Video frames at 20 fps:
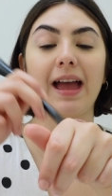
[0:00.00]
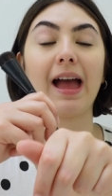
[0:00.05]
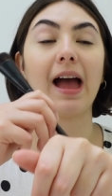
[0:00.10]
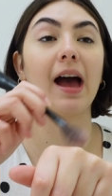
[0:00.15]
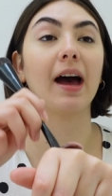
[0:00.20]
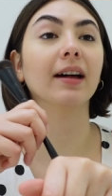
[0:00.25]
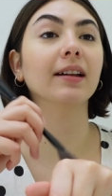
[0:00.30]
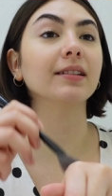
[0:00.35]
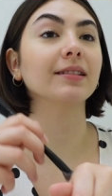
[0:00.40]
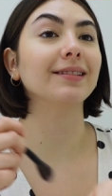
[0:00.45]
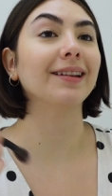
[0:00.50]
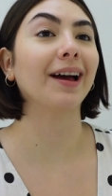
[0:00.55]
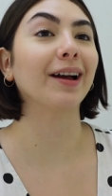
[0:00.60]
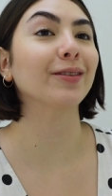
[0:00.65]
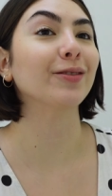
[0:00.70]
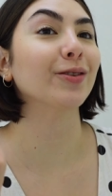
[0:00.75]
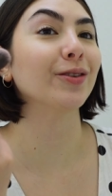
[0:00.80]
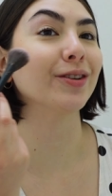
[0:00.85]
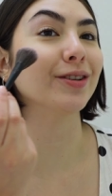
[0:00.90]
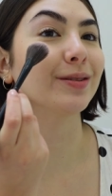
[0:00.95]
as
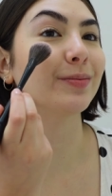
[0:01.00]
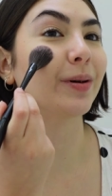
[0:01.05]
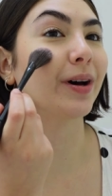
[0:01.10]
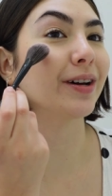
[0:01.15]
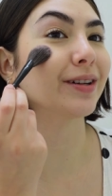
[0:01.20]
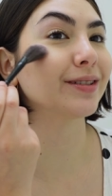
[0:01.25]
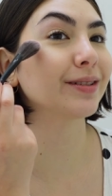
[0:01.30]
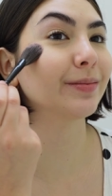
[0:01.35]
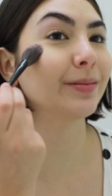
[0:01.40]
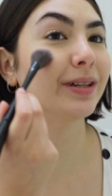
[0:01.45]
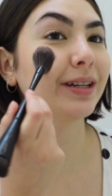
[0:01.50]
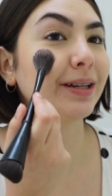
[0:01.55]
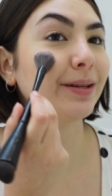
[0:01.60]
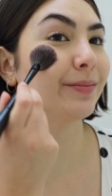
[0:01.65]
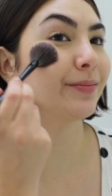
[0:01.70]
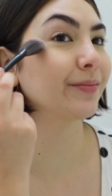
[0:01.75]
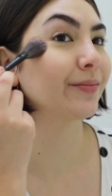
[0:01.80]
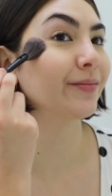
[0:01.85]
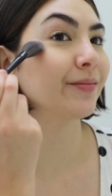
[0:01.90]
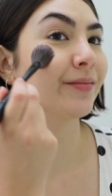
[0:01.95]
natural as
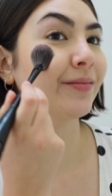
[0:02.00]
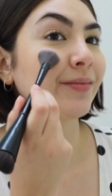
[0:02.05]
possibly